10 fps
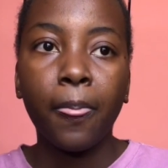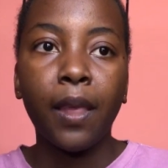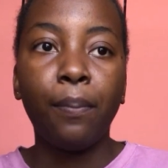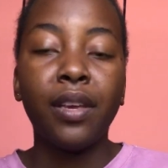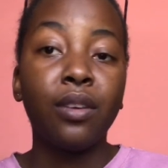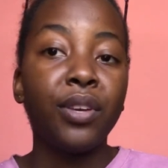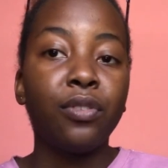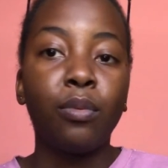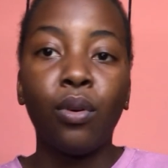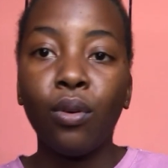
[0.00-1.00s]
being away
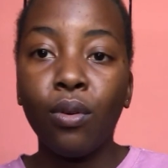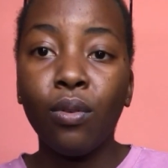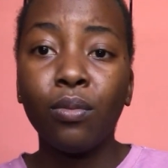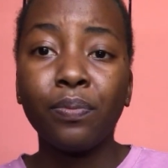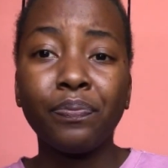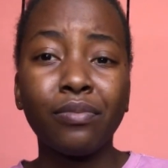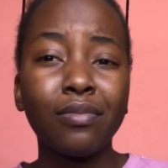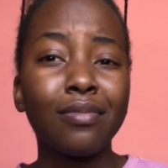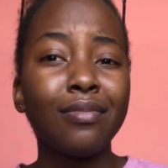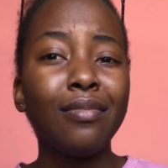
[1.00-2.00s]
from home.
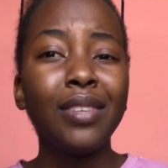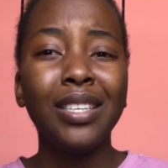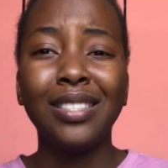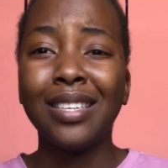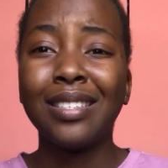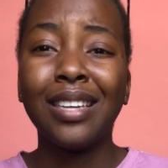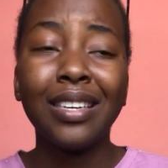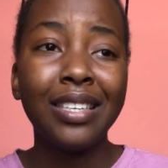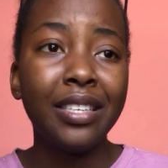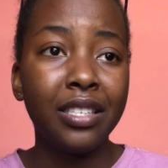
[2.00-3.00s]
You're just
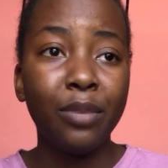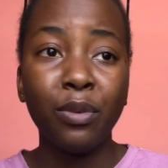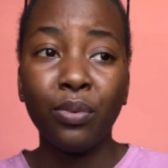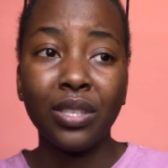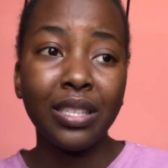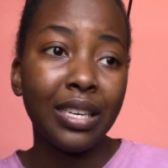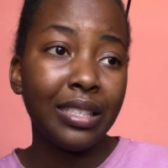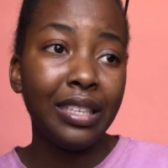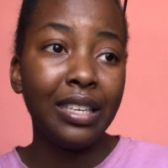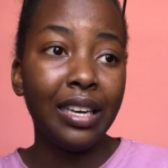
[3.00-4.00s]
studying, you're seeing people study,